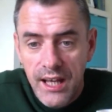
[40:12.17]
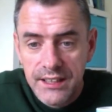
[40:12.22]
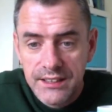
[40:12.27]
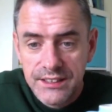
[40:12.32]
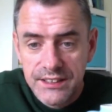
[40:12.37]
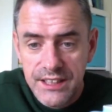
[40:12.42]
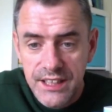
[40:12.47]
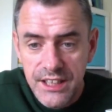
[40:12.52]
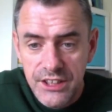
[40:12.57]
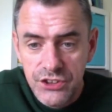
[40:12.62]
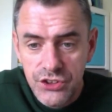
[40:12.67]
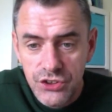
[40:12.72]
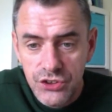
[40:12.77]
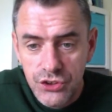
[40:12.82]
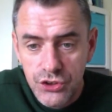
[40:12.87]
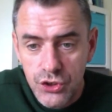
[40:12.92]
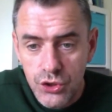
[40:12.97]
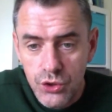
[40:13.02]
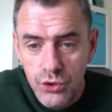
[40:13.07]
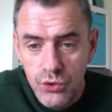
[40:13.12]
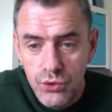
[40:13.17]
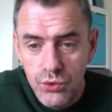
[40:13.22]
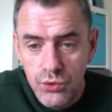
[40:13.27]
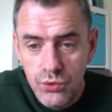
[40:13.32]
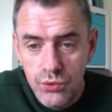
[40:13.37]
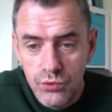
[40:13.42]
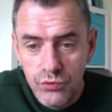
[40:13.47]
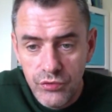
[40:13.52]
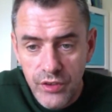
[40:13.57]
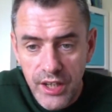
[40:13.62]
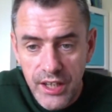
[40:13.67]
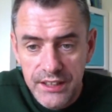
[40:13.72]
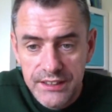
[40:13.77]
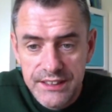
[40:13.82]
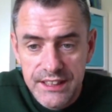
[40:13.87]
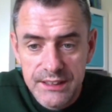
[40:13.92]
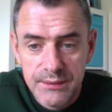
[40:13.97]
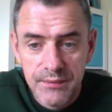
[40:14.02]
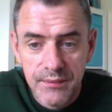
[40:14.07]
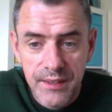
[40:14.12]
Caesar 2
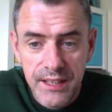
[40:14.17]
says